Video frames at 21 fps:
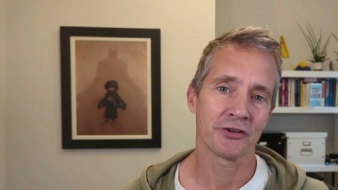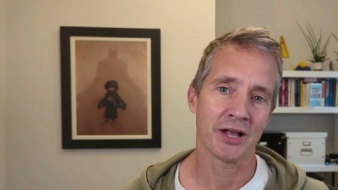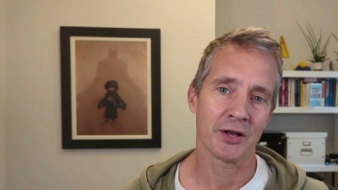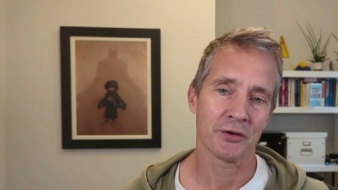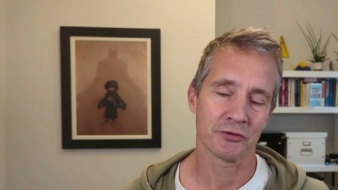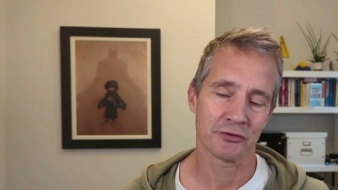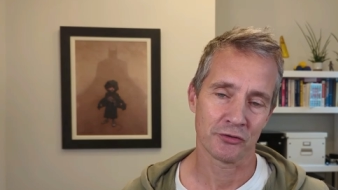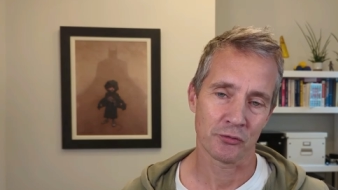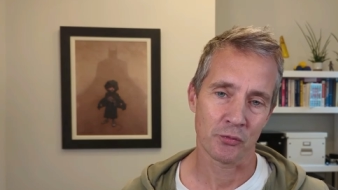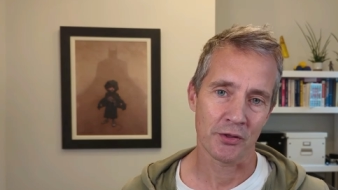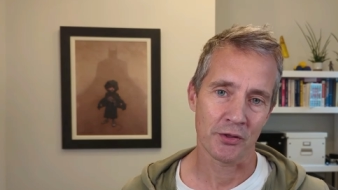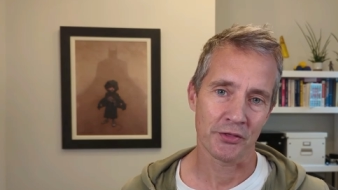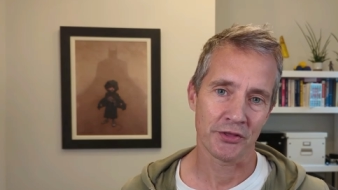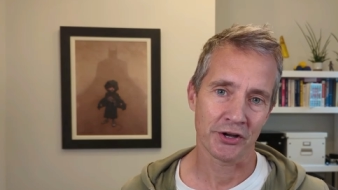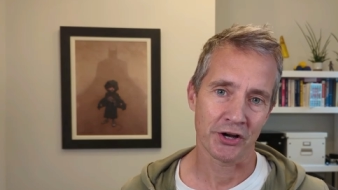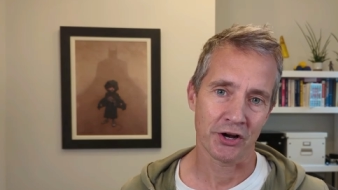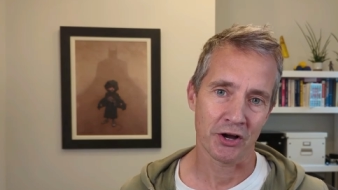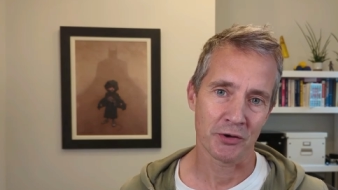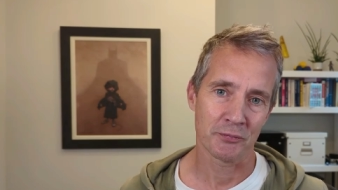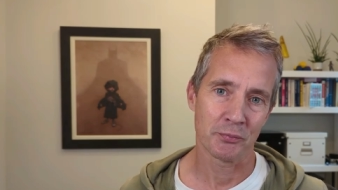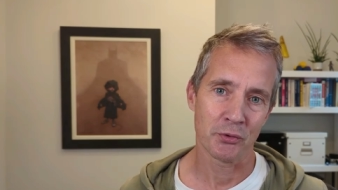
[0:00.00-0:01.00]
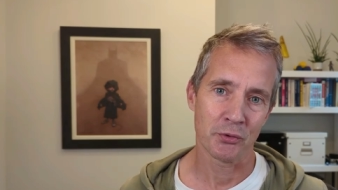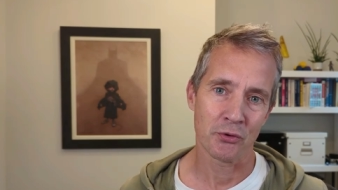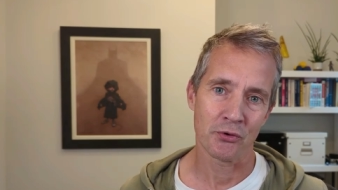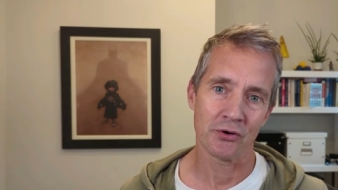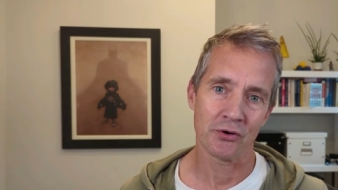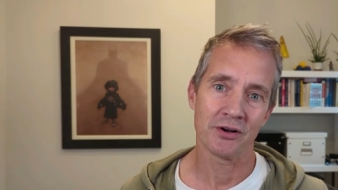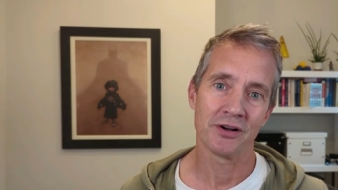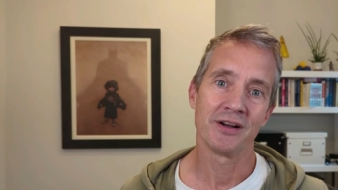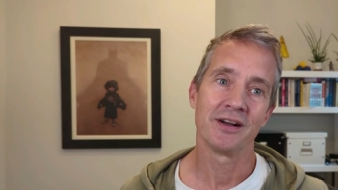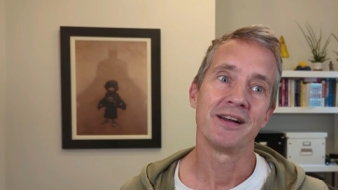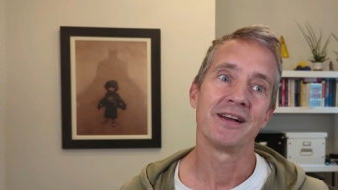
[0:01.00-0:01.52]
That was the one thing I bought
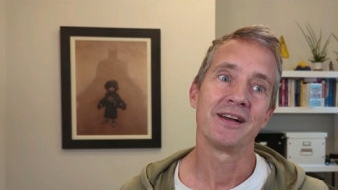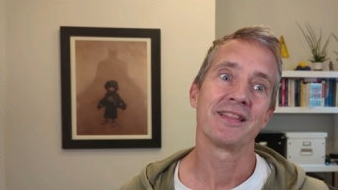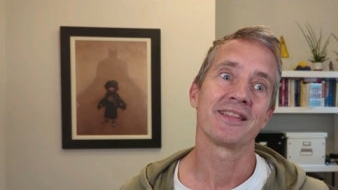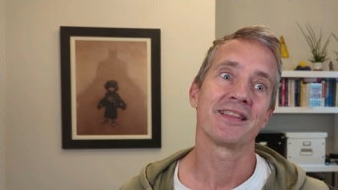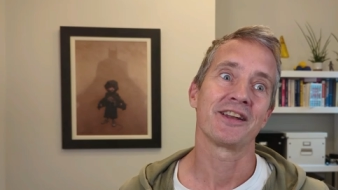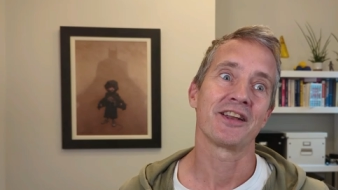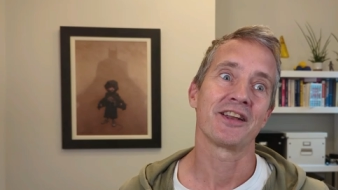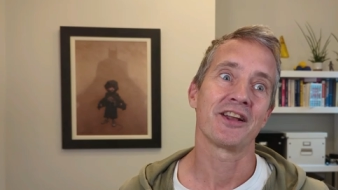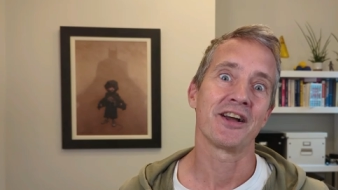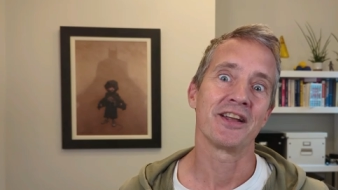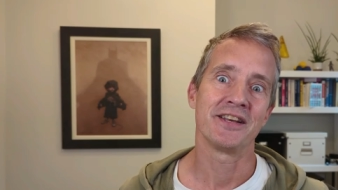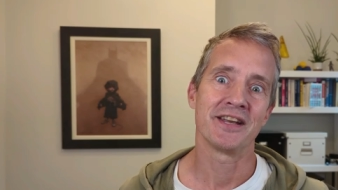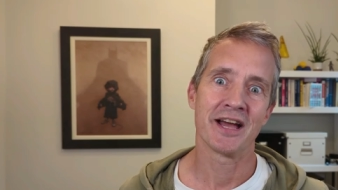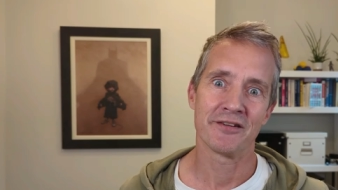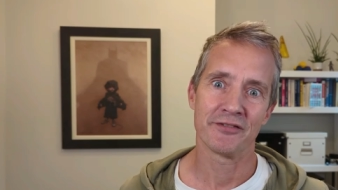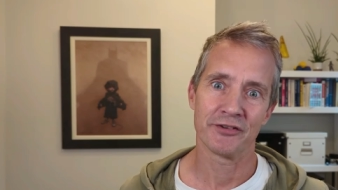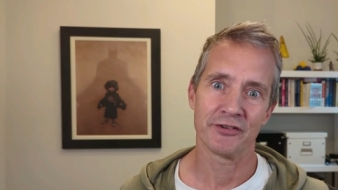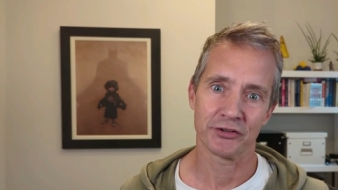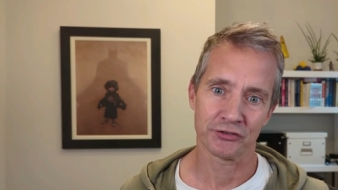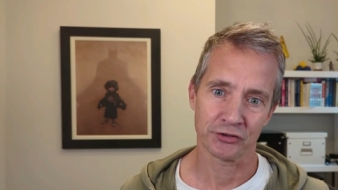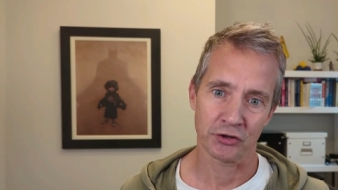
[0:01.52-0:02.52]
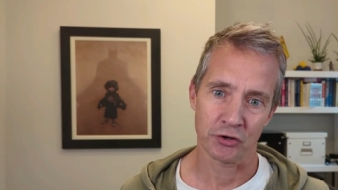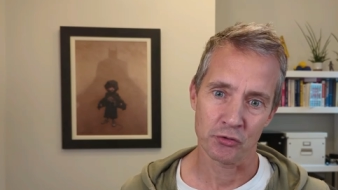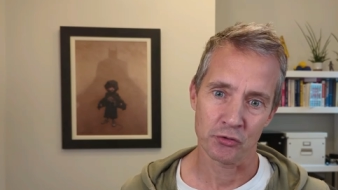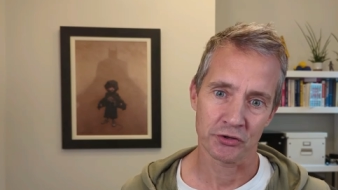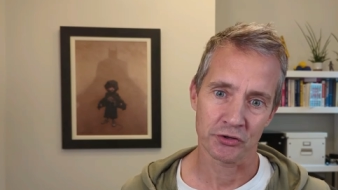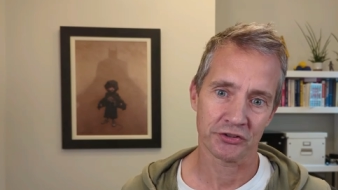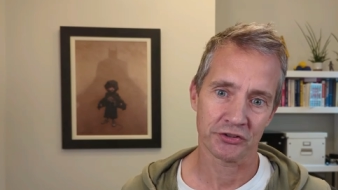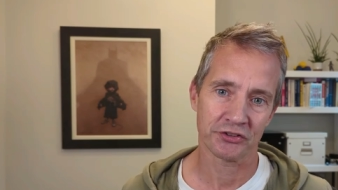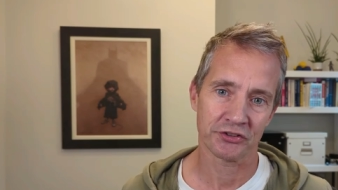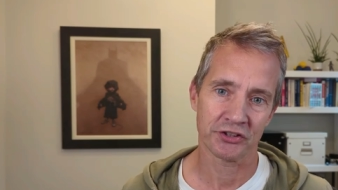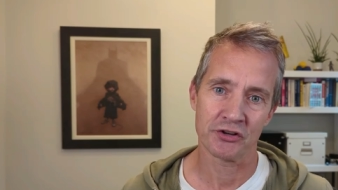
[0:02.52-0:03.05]
that I never sold a
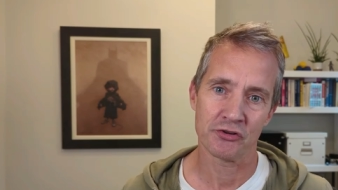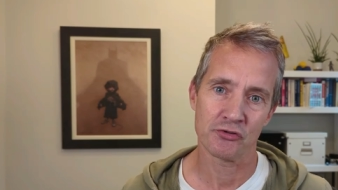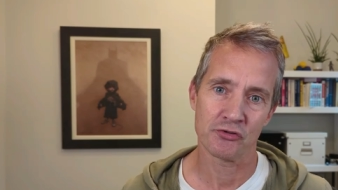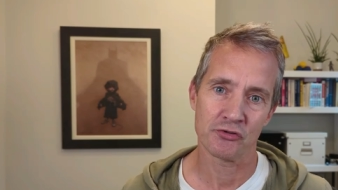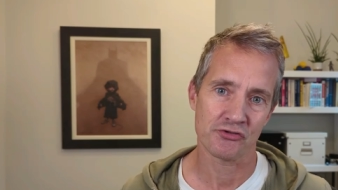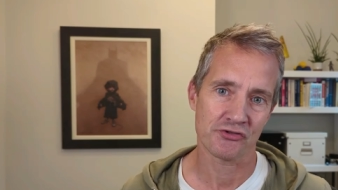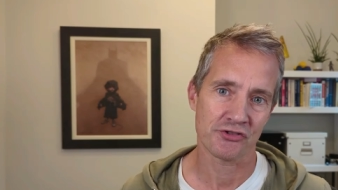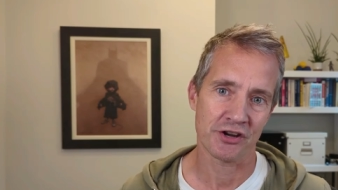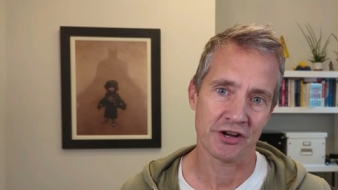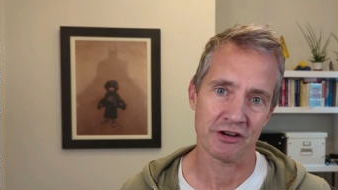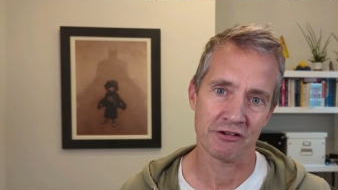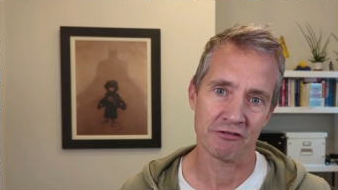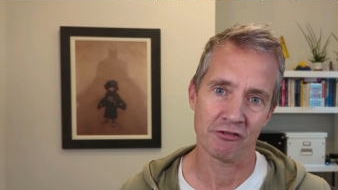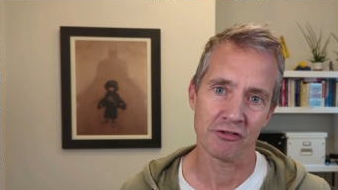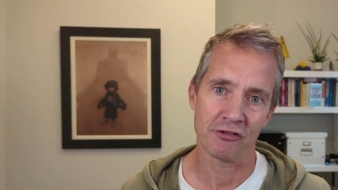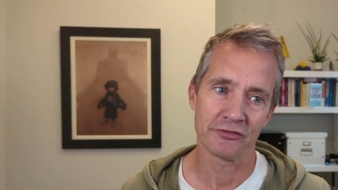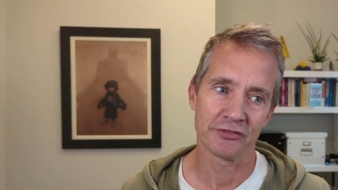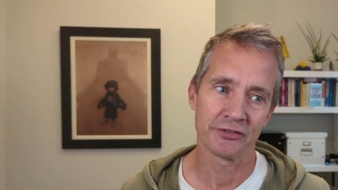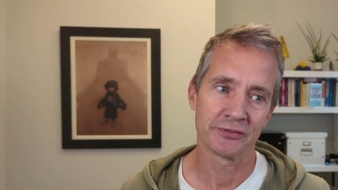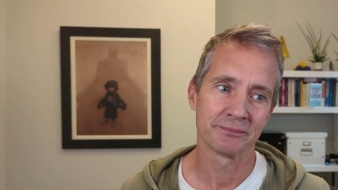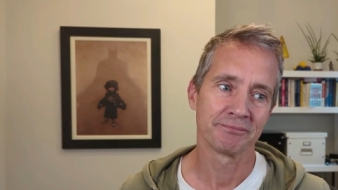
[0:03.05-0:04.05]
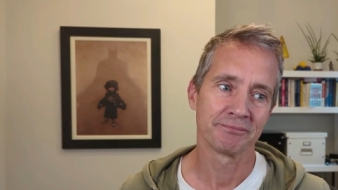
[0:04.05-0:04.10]
single share of.